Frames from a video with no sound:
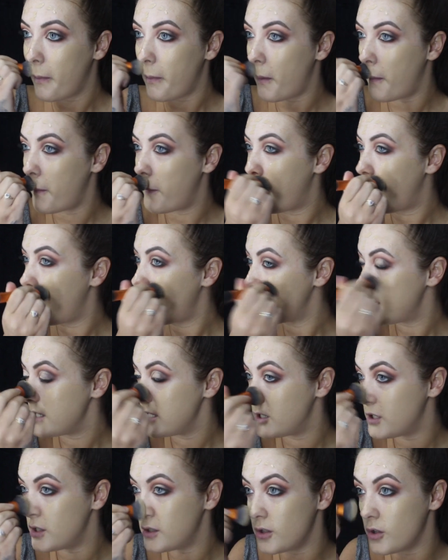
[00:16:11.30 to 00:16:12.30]
I mean, this
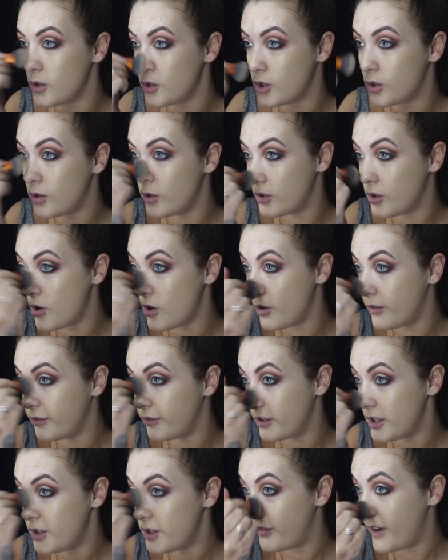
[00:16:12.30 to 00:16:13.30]
is such good
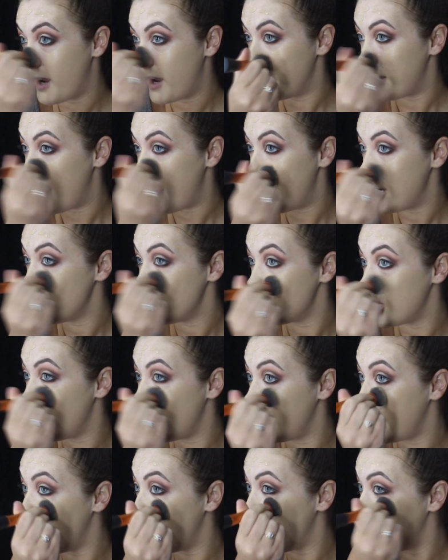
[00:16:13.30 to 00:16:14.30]
coverage
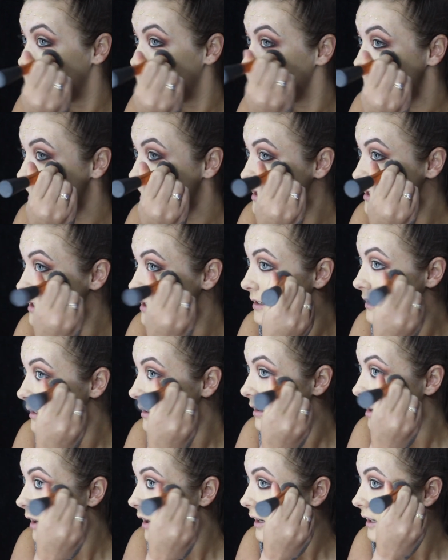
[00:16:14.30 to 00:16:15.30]
foundation. It is
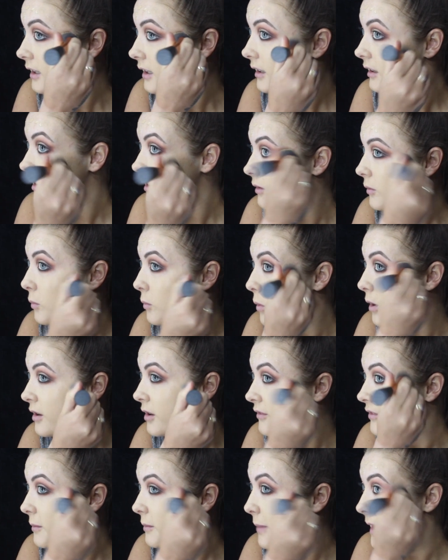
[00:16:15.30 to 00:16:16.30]
like one
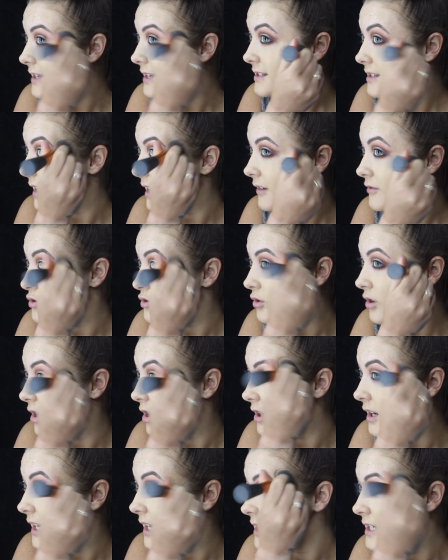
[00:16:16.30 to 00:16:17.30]
of the best that I've
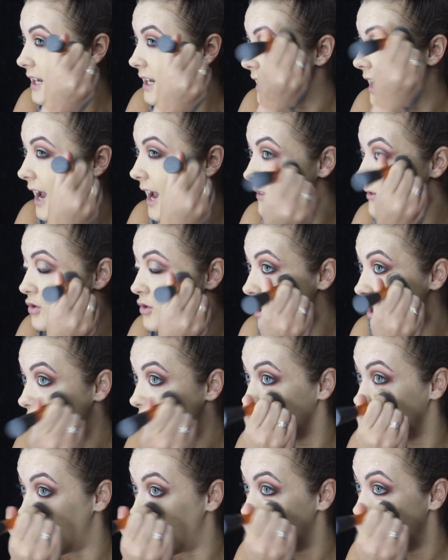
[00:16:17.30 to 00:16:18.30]
tried, and I have
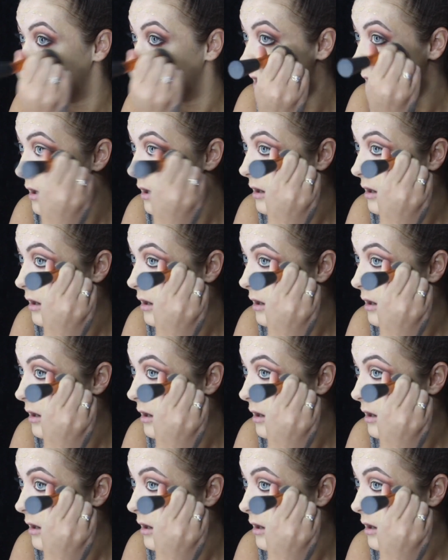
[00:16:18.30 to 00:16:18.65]
tried a lot.